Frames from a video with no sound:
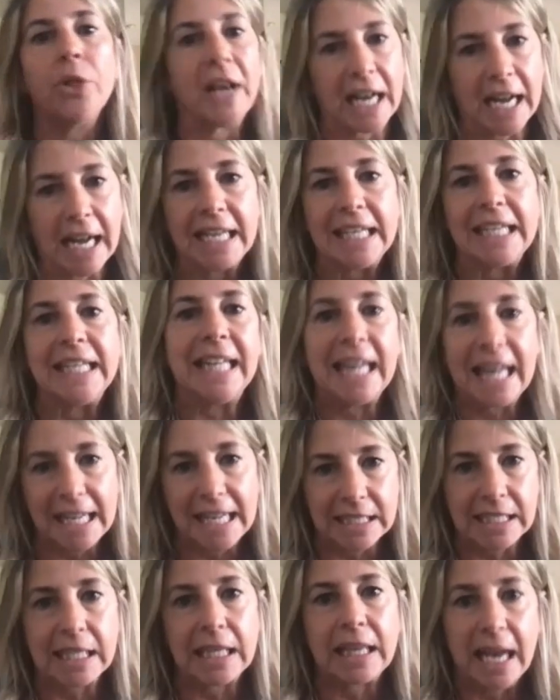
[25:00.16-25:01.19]
that kind of
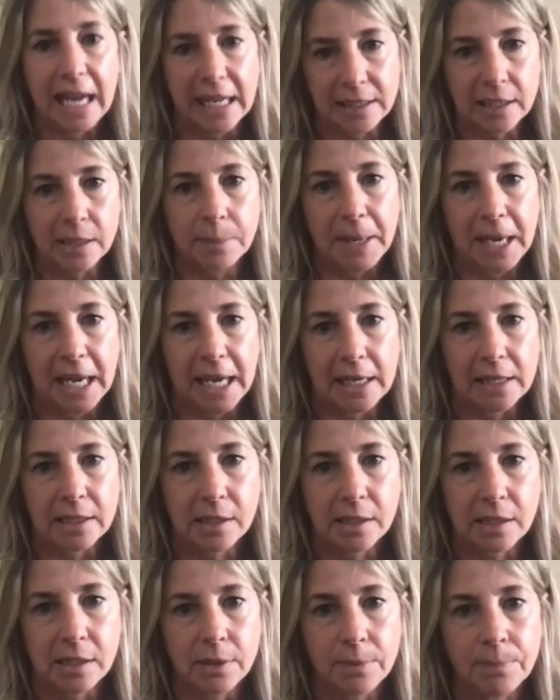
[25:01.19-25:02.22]
get to that
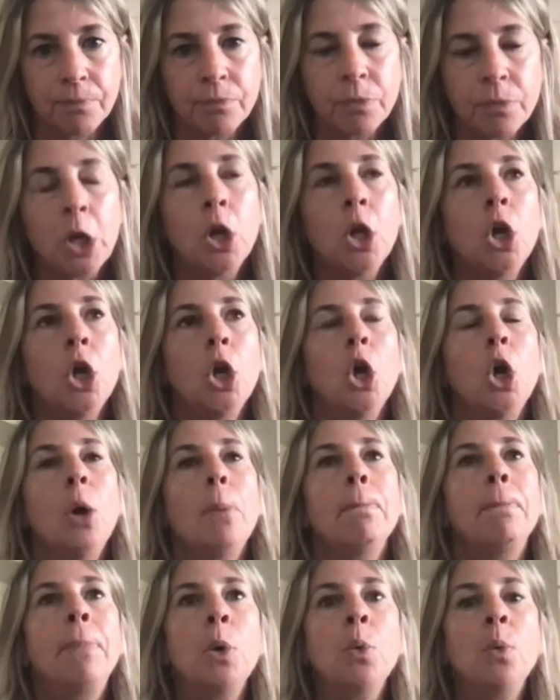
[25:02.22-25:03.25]
space.
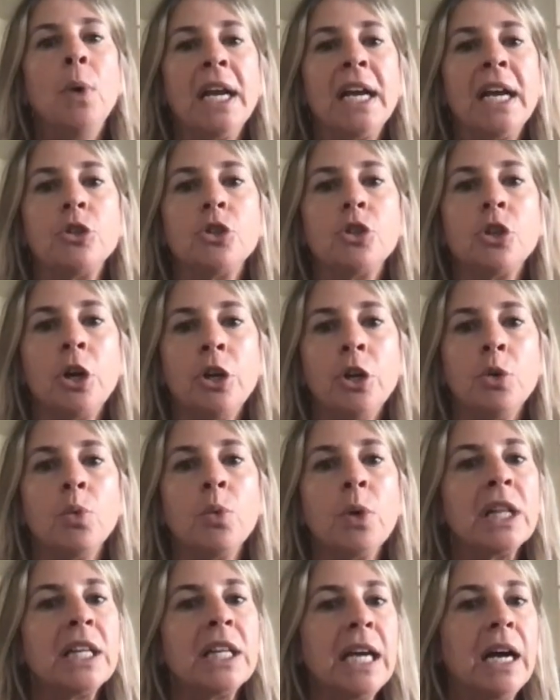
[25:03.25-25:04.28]
But when I started
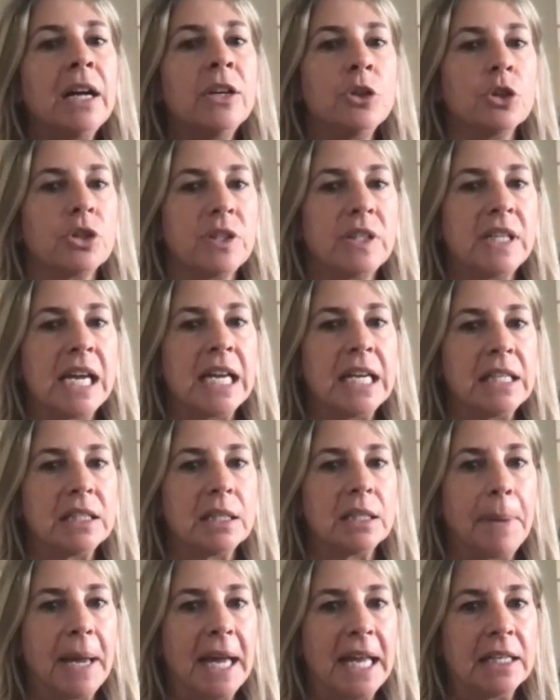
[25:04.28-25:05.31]
really understanding
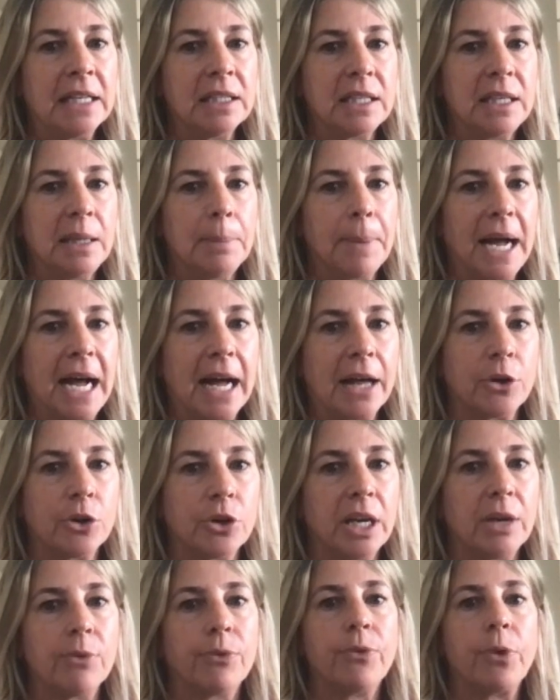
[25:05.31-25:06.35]
dependency
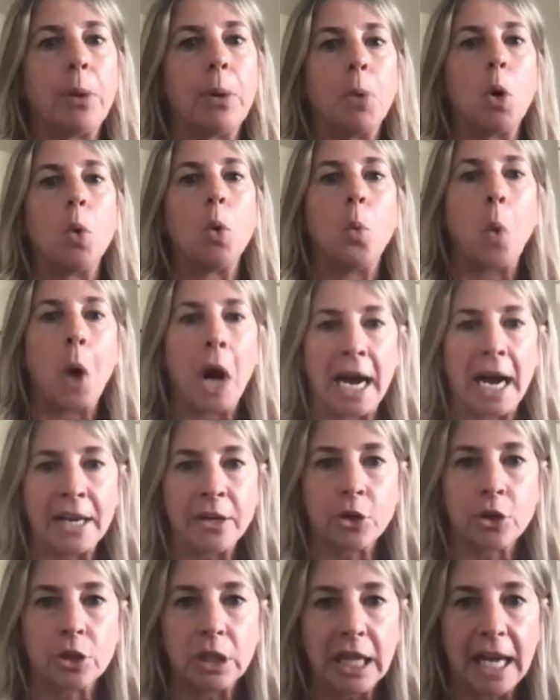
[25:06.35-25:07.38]
patterning from a
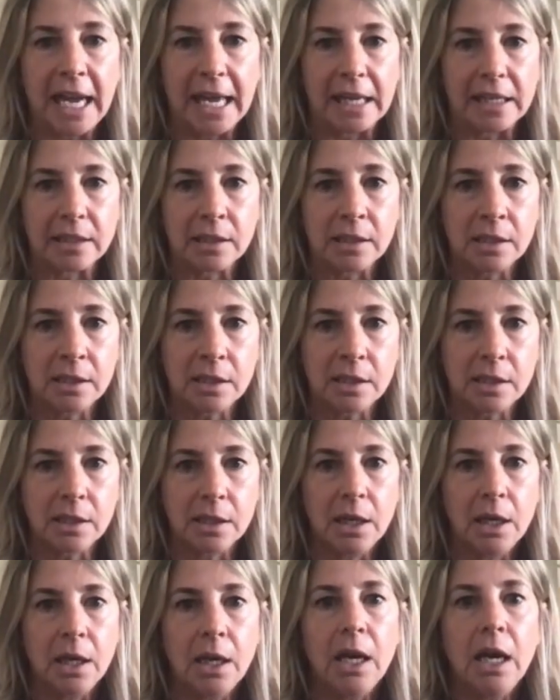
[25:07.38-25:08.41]
wider lens,
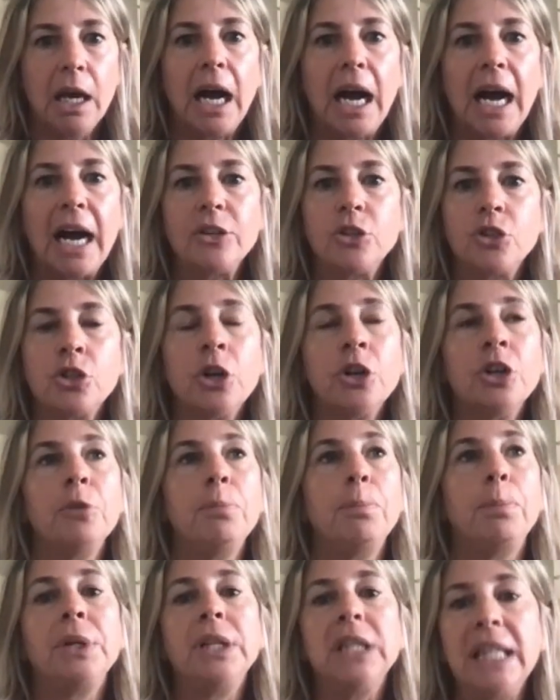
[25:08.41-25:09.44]
I
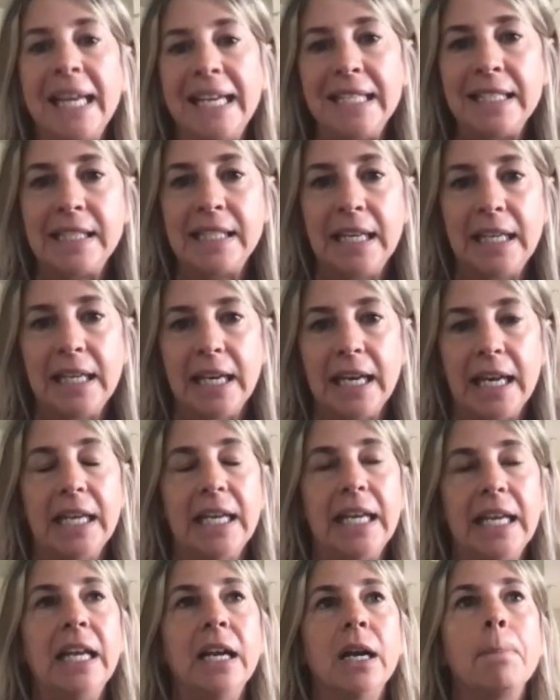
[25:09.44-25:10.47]
started placing
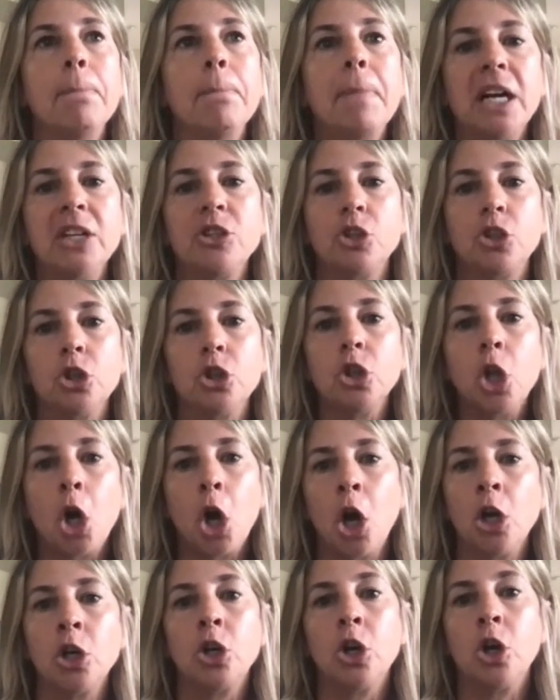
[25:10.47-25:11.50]
it in a much
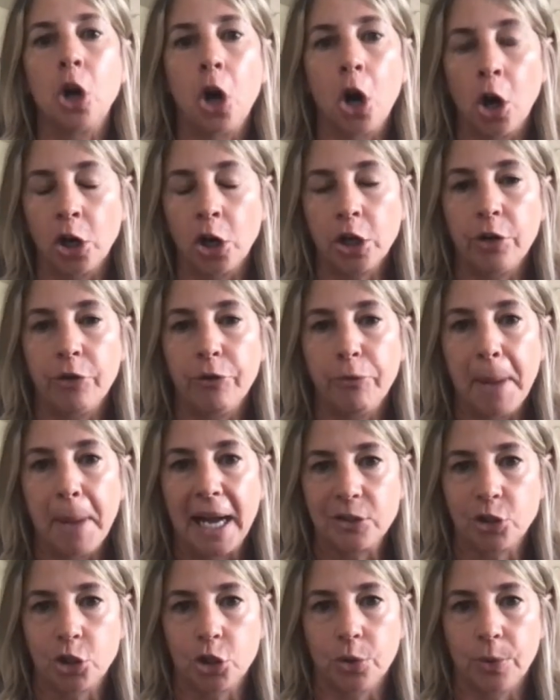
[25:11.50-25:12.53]
longer arc of
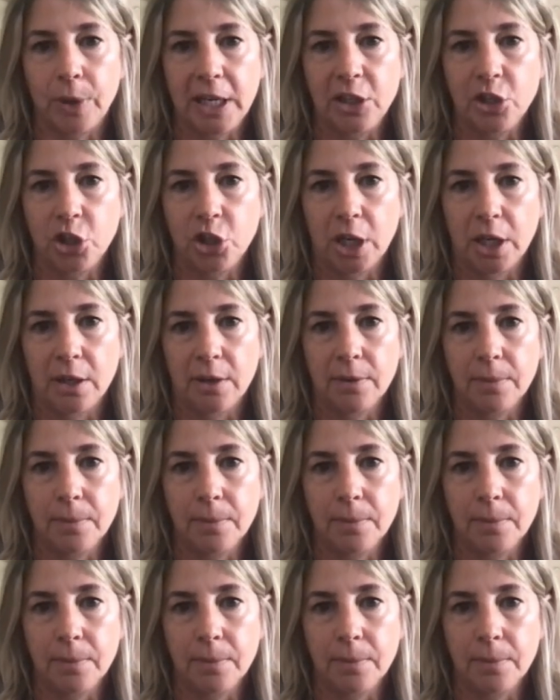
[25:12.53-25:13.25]
maturation